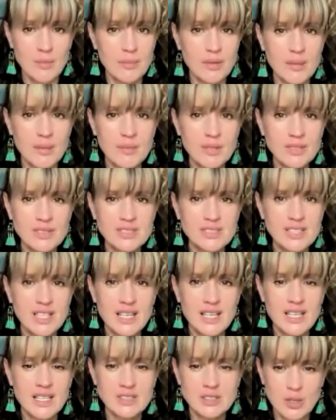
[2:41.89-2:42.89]
but I'm not
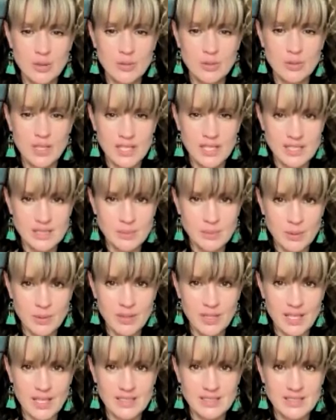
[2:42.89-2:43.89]
saying don't
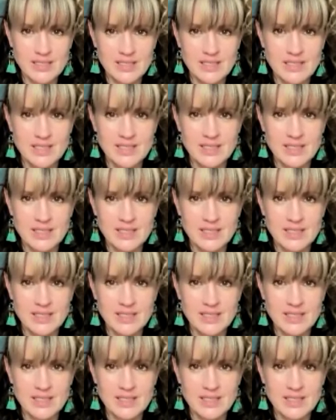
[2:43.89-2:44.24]
explore that.